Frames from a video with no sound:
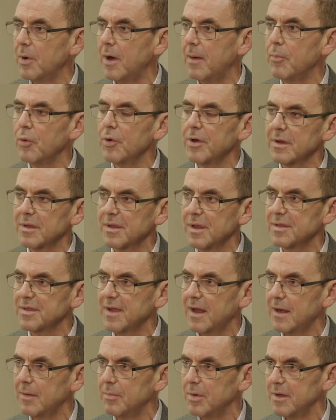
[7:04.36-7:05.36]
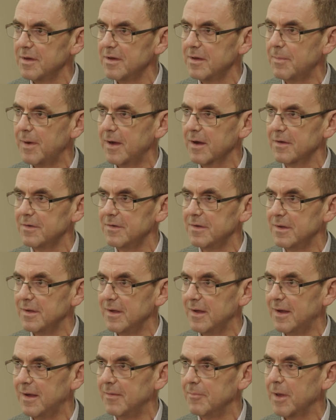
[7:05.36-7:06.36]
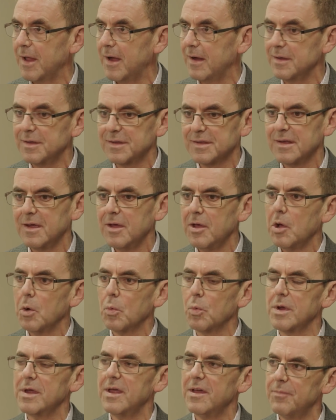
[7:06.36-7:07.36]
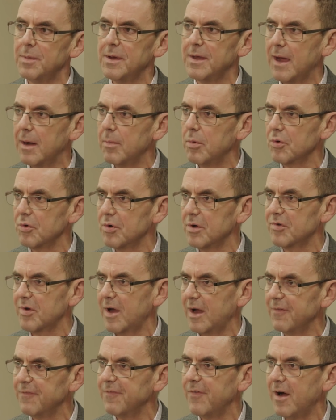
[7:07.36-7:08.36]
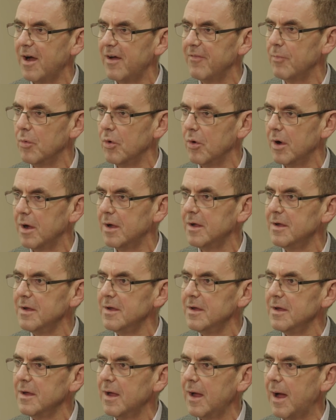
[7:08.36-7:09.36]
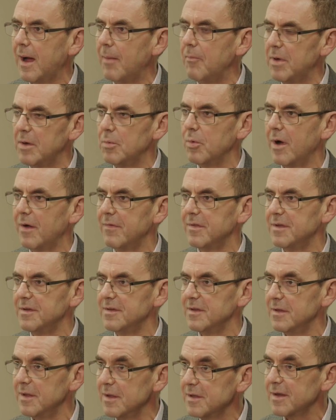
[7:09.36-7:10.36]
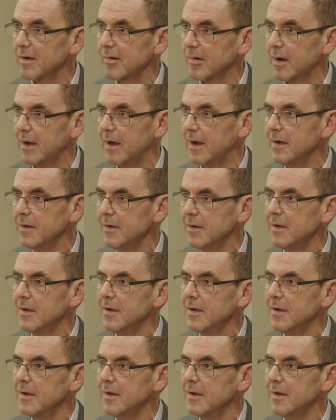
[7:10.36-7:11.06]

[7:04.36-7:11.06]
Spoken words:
by putting sustainability packages in place, we have been able to attract 5 more midwives into this area.